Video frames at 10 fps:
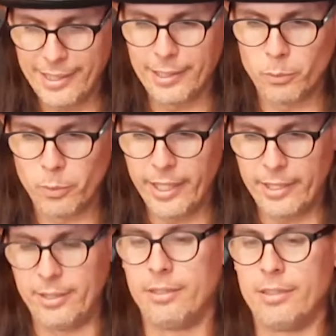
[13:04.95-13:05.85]
is weird.
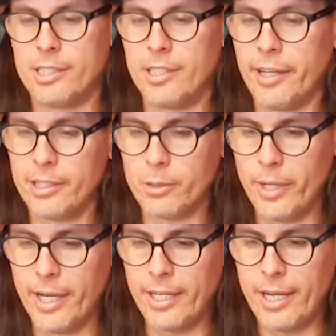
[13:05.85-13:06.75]
This thing is
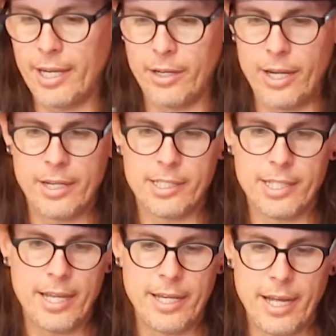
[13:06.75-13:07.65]
weird, and I don't
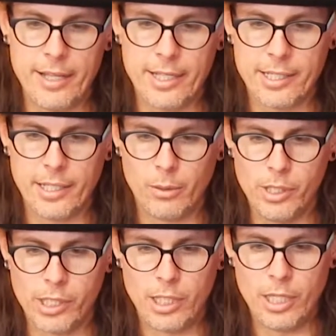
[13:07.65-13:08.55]
understand how that's going to work.
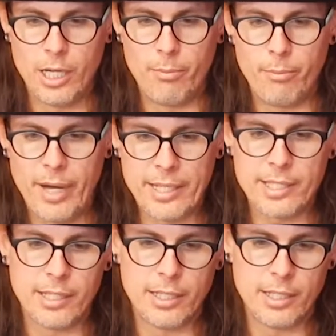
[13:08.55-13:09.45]
But
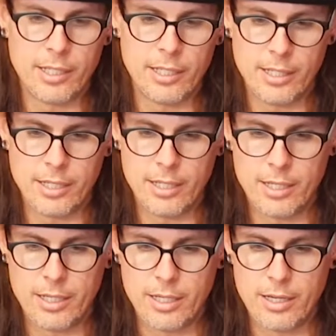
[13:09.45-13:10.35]

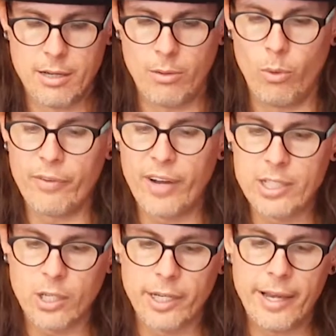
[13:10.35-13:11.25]
what if I took
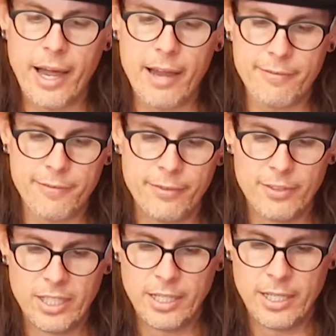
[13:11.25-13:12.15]
a knife
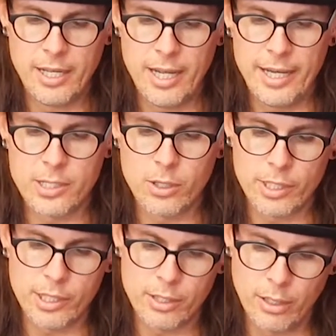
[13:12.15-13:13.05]
and I took this
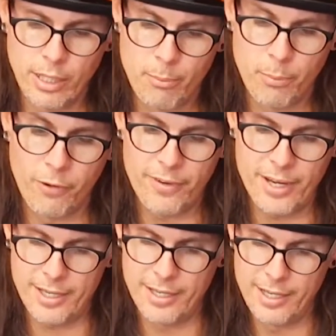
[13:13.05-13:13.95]
little lump off here?
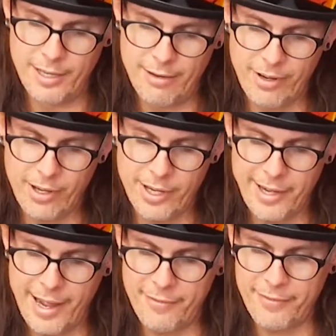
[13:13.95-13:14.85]
If I got a
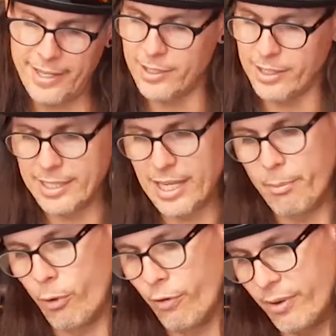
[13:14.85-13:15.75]
knife and I took this lump
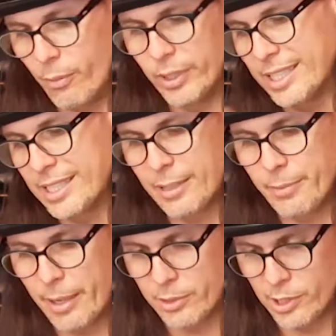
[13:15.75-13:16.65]
off, would this thing be
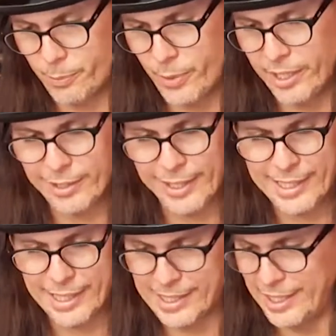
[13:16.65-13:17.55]
able to spin
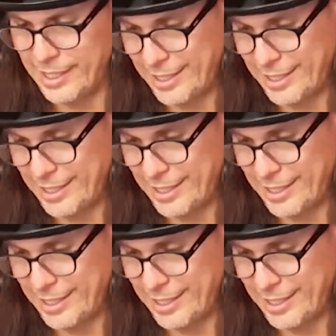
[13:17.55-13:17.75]
360s?